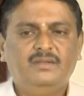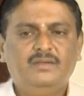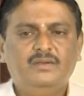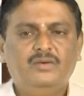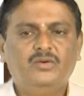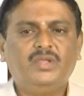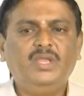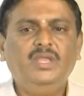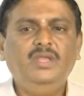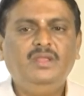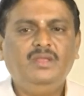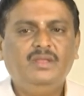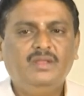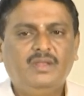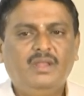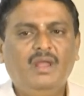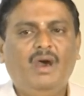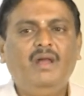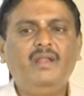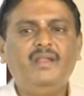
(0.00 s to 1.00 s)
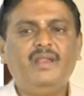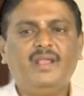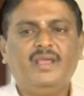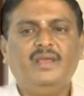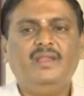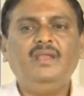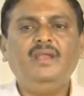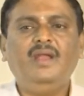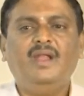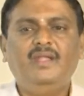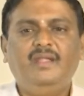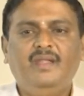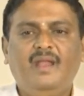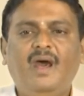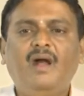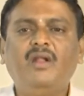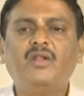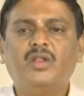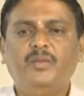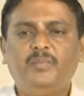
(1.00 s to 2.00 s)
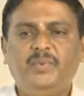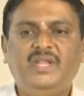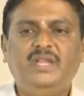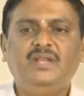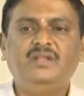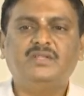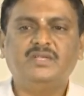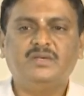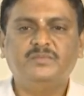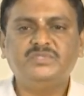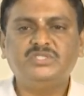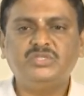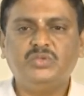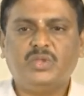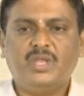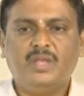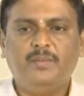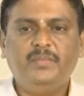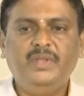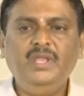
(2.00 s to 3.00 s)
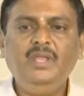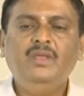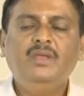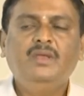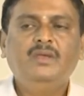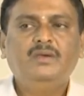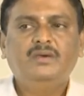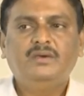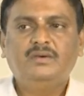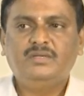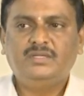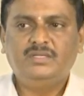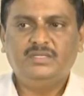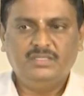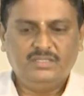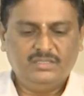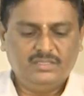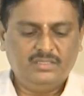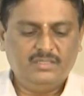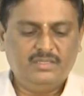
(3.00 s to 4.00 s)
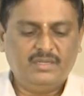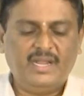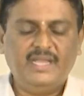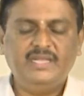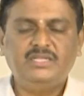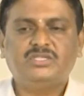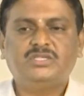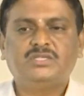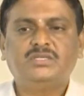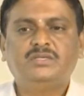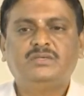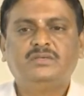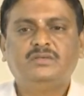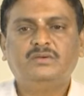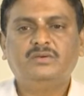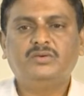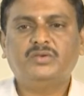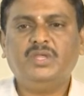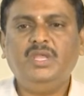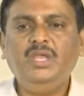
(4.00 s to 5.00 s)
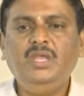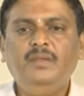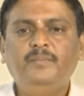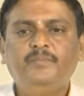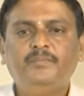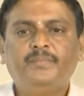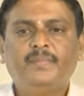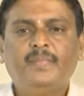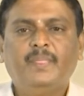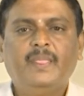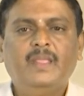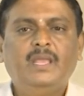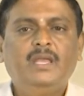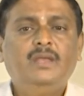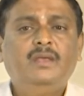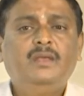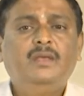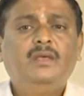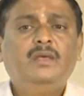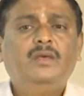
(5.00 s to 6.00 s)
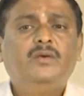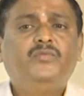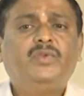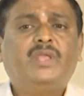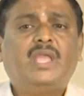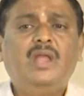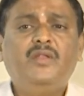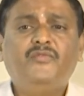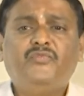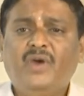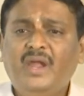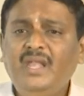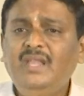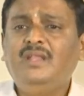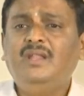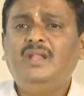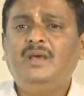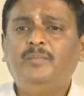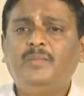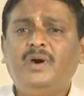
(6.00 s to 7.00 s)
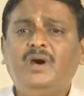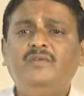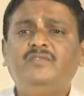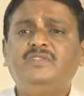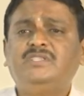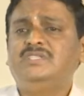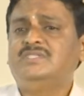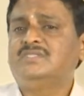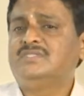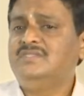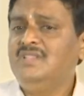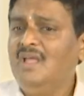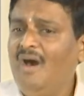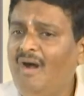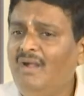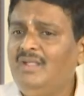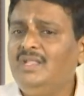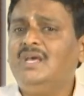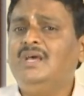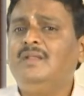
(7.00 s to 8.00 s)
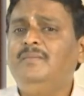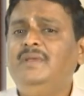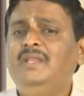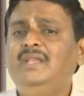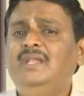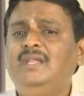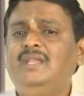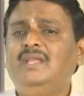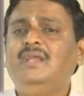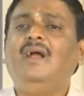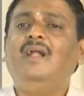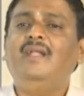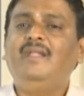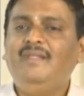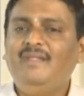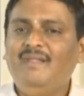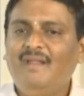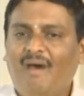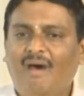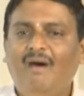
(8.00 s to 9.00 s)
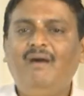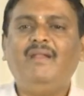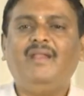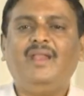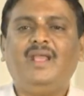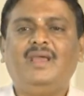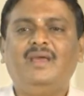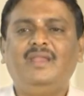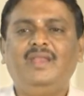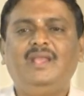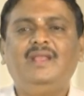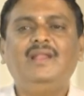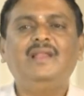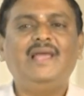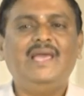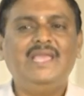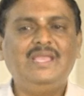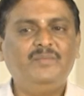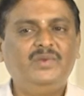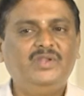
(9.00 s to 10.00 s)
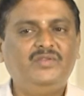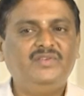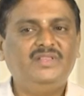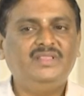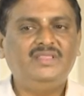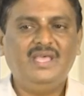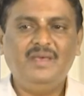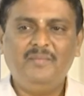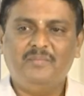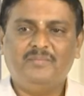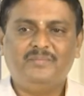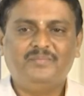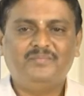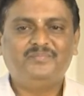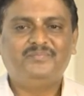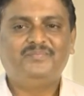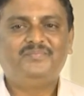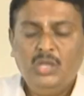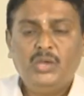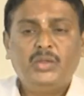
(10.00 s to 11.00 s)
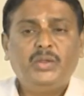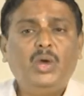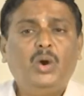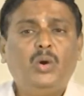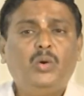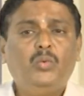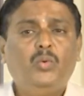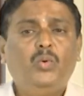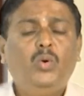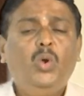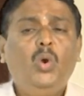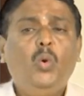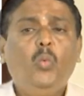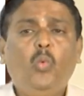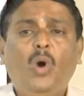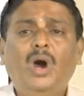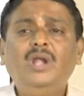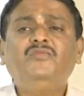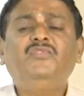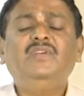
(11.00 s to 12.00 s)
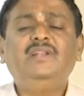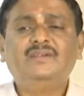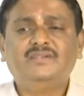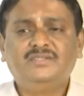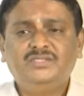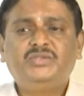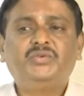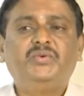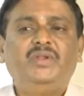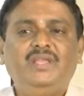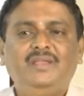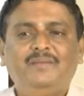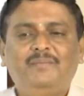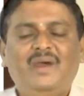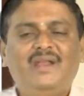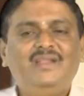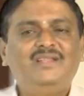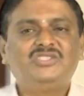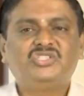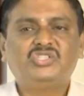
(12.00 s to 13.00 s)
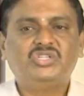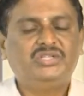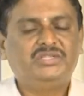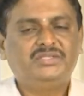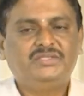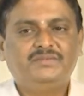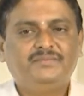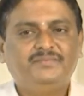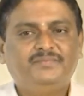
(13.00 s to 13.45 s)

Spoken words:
Okay, non recurring and non repeating terms you can be write. Okay, we can find the number which is non terminating and non recurring lying between them. Now what we learned today, my dear children?